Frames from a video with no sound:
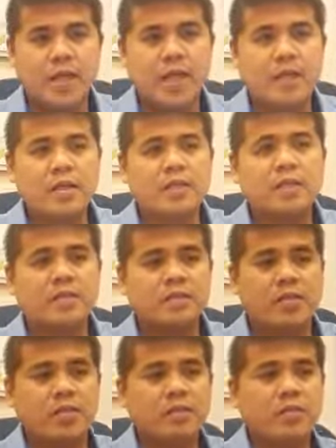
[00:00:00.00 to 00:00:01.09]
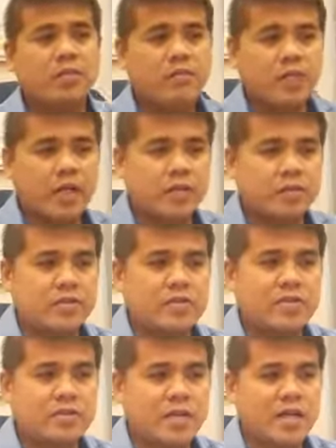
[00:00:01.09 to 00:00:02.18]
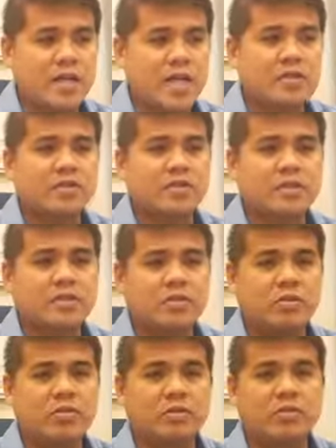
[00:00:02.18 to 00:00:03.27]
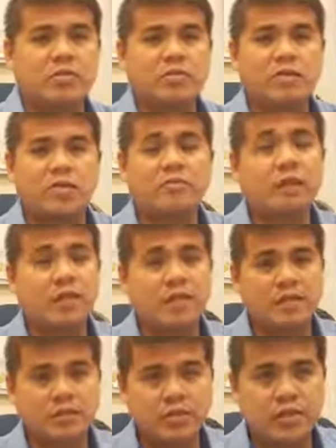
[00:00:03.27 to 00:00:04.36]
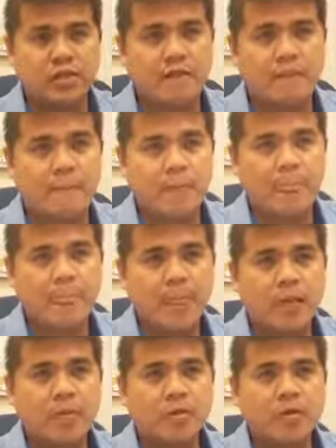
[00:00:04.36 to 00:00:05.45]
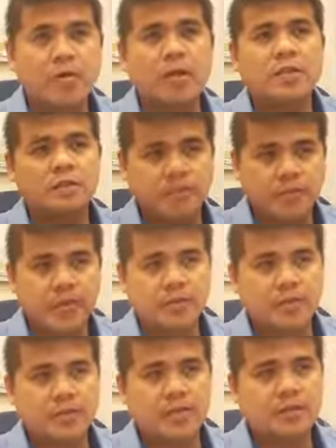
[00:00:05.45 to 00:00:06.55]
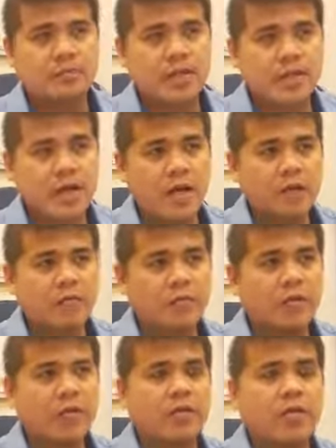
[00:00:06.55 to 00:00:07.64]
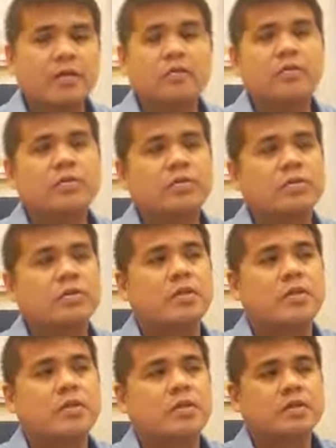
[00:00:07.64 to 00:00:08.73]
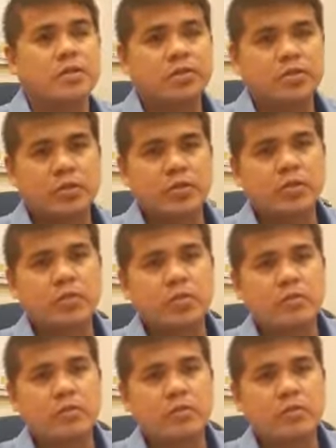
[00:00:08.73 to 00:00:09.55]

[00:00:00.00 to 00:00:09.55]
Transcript: any necessary modification is done as a result of the validity check. Once the process has been done for all the interviews, the researcher will